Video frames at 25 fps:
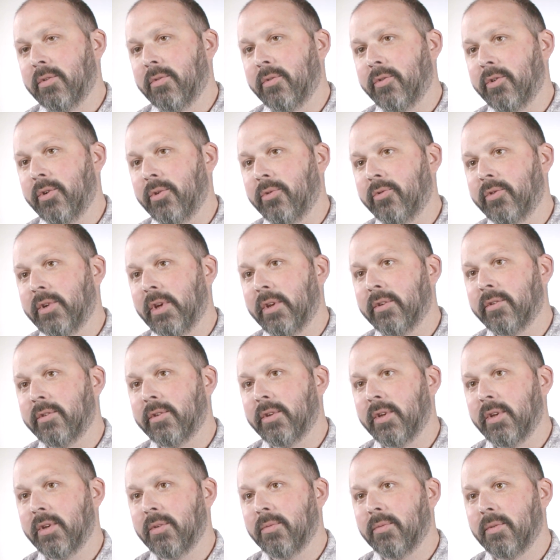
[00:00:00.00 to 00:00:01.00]
reduce
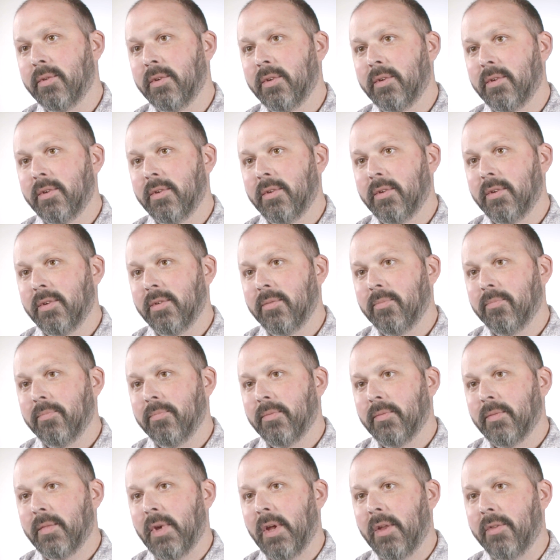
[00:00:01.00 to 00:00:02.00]
chance of
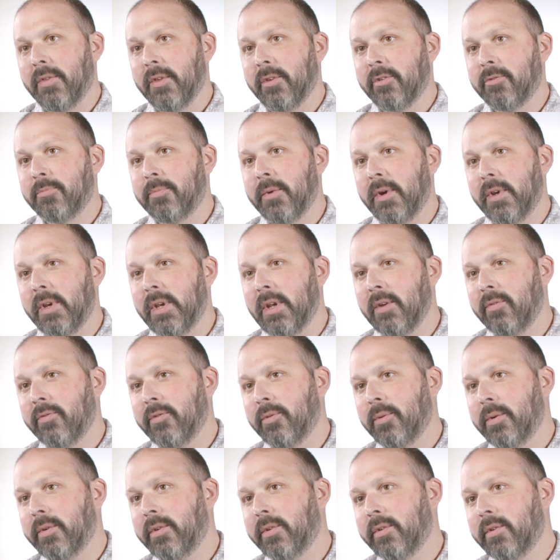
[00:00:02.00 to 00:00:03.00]
anything spreading
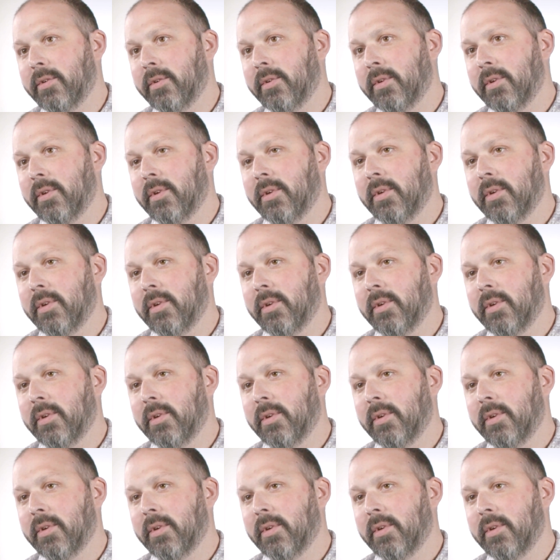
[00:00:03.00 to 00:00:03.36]
afterwards.